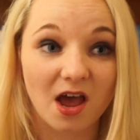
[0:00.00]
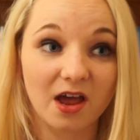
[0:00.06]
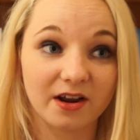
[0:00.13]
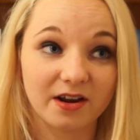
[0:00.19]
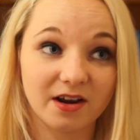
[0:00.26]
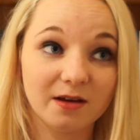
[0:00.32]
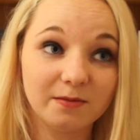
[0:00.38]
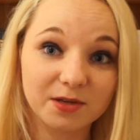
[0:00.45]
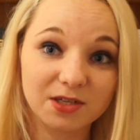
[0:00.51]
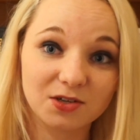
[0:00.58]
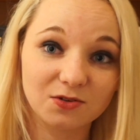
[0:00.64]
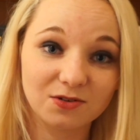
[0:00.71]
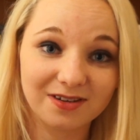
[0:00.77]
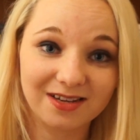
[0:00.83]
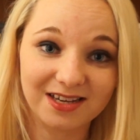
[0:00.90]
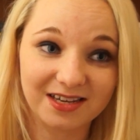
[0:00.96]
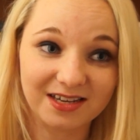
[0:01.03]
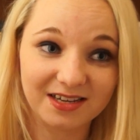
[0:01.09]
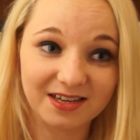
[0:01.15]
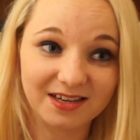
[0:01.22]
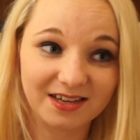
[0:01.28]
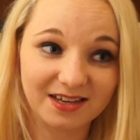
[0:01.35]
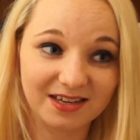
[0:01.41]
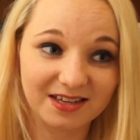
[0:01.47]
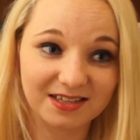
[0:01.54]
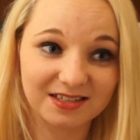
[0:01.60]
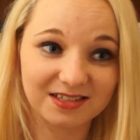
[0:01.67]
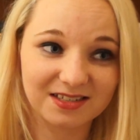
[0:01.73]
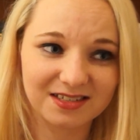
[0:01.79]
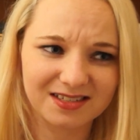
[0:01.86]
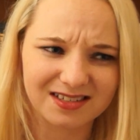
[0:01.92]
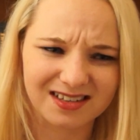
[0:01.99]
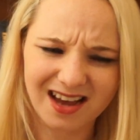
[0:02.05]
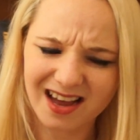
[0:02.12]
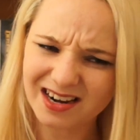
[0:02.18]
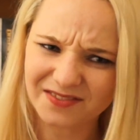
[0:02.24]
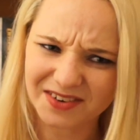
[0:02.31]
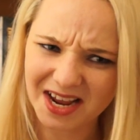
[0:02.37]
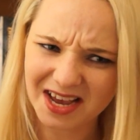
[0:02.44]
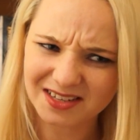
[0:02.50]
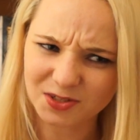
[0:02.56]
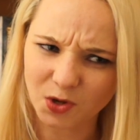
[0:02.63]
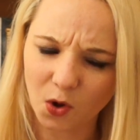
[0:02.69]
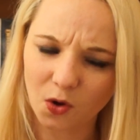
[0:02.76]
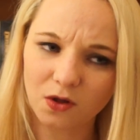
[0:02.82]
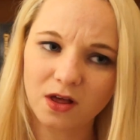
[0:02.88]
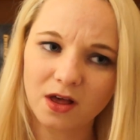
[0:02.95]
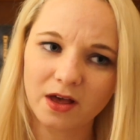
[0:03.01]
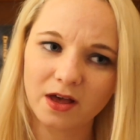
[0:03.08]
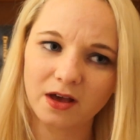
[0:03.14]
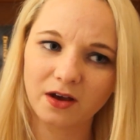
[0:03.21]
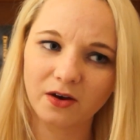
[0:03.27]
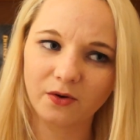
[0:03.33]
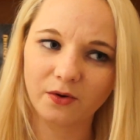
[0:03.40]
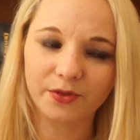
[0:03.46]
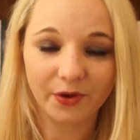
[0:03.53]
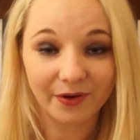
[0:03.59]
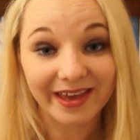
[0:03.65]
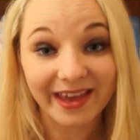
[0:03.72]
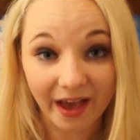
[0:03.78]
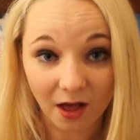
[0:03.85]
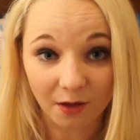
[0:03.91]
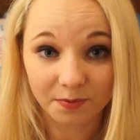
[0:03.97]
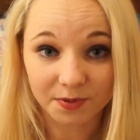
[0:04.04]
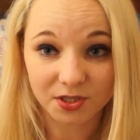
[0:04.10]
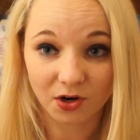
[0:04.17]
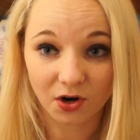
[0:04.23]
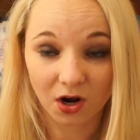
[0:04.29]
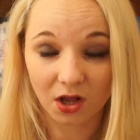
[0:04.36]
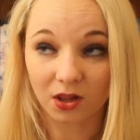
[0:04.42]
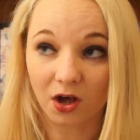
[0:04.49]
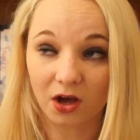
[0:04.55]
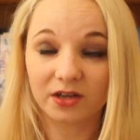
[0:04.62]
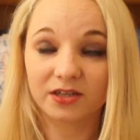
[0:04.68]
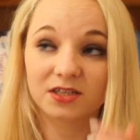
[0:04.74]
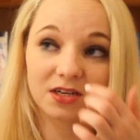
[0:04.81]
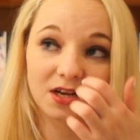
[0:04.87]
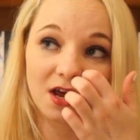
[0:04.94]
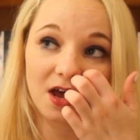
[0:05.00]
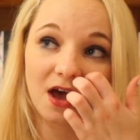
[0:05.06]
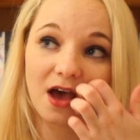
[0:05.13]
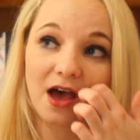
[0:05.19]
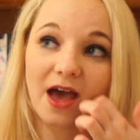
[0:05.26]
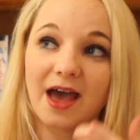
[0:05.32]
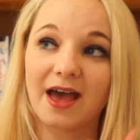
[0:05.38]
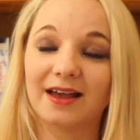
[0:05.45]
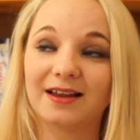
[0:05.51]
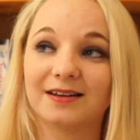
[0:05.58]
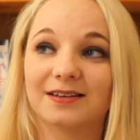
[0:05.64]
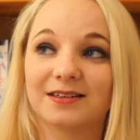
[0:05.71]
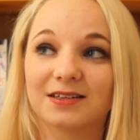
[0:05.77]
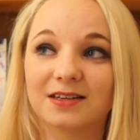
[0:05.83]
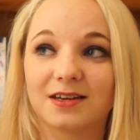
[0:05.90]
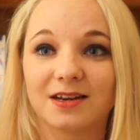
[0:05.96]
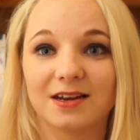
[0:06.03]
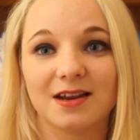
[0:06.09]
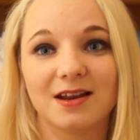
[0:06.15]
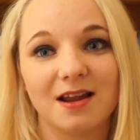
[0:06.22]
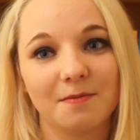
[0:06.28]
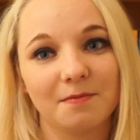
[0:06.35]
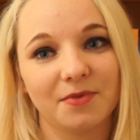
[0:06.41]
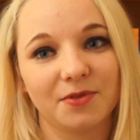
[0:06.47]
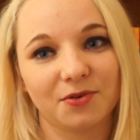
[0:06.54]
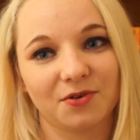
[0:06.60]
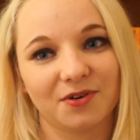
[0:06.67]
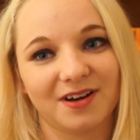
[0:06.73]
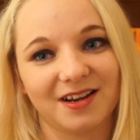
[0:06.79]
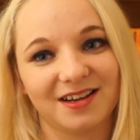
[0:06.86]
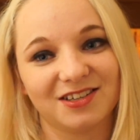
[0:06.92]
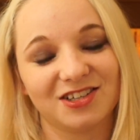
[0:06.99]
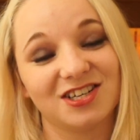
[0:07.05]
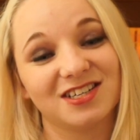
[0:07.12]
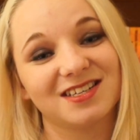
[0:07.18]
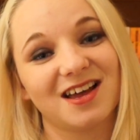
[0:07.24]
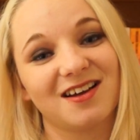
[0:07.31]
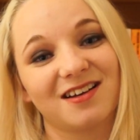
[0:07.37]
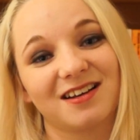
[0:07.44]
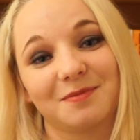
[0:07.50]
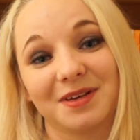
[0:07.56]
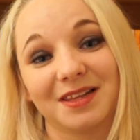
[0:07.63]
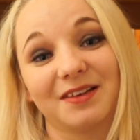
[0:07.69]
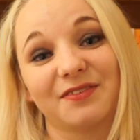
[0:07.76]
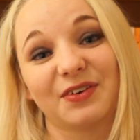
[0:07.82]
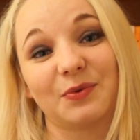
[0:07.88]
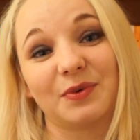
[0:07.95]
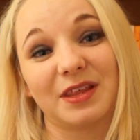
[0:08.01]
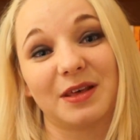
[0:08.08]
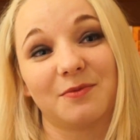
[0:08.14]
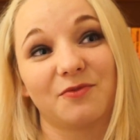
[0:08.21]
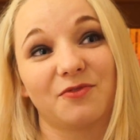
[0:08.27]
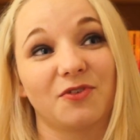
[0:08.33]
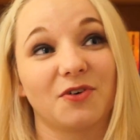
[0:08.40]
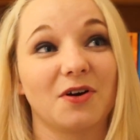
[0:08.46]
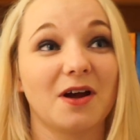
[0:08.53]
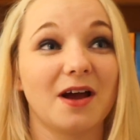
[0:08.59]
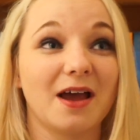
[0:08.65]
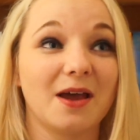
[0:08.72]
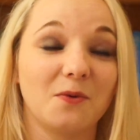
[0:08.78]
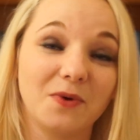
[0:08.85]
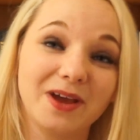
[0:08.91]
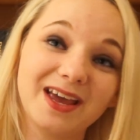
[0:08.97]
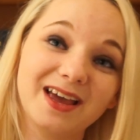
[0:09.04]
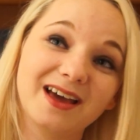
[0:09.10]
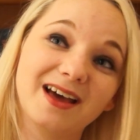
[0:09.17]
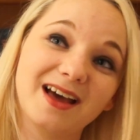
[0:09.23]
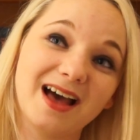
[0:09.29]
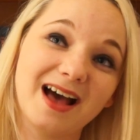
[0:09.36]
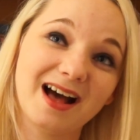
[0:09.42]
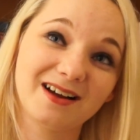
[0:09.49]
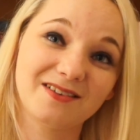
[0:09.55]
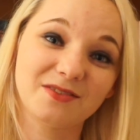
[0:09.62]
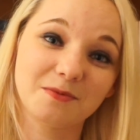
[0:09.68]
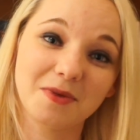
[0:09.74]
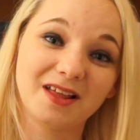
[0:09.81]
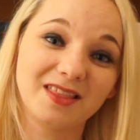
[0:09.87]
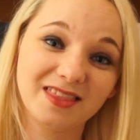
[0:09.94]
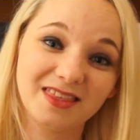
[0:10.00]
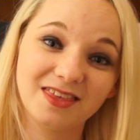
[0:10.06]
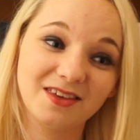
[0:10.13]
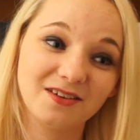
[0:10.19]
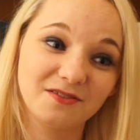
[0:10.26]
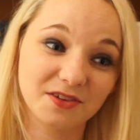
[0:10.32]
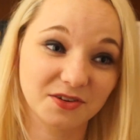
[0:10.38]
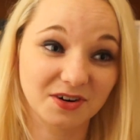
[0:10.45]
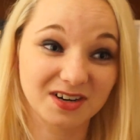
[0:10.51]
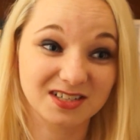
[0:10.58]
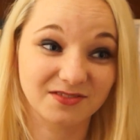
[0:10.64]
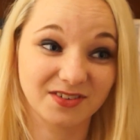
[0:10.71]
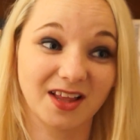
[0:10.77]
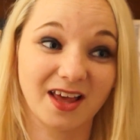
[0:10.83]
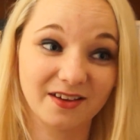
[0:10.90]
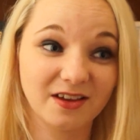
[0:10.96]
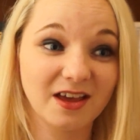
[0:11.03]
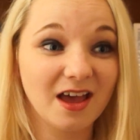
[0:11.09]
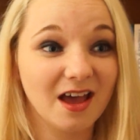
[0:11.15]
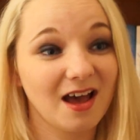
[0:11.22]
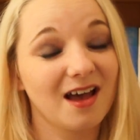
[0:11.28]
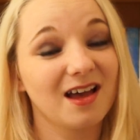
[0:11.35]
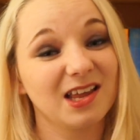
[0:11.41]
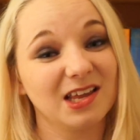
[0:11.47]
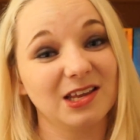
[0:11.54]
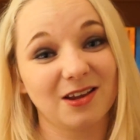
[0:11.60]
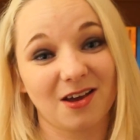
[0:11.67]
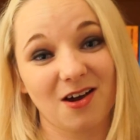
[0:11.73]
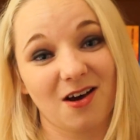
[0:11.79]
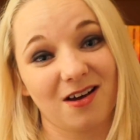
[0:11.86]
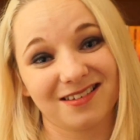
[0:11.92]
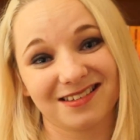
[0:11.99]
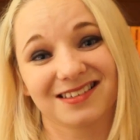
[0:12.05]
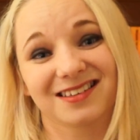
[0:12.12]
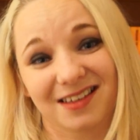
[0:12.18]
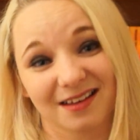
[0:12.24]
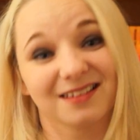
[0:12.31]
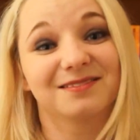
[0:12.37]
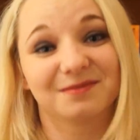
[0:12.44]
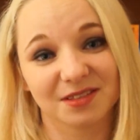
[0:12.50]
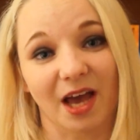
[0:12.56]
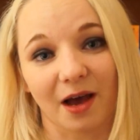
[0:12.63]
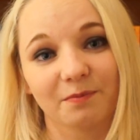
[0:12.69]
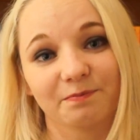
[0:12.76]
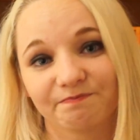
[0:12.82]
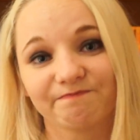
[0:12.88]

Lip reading: Number two, he is kind of an asshole, although he helps her a lot. And number three, she's now gonna be living with him for a week out of a month for the rest of her life. You can't, yeah.